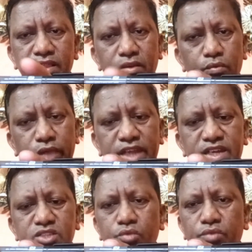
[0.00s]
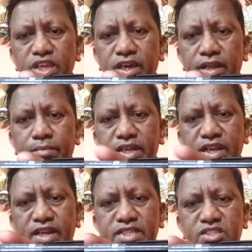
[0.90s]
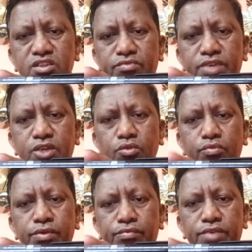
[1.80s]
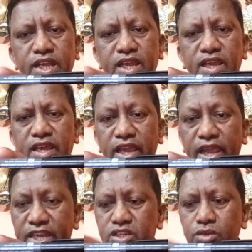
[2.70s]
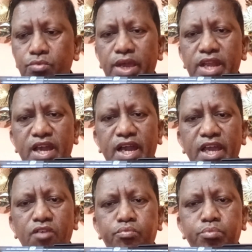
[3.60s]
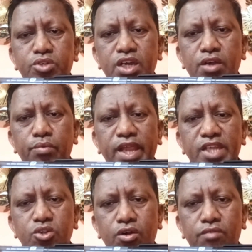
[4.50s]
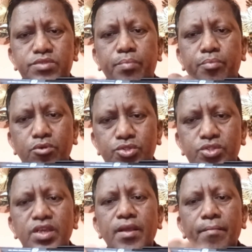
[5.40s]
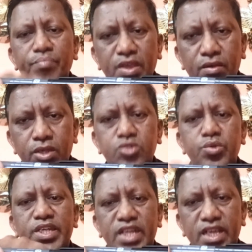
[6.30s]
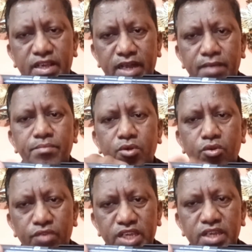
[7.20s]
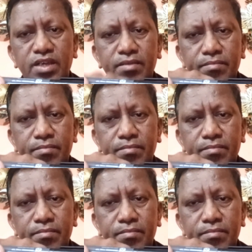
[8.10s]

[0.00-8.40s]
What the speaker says: the weight is over here, but it has shifted to 58 when I have put a weight of suppose 20 gram over here.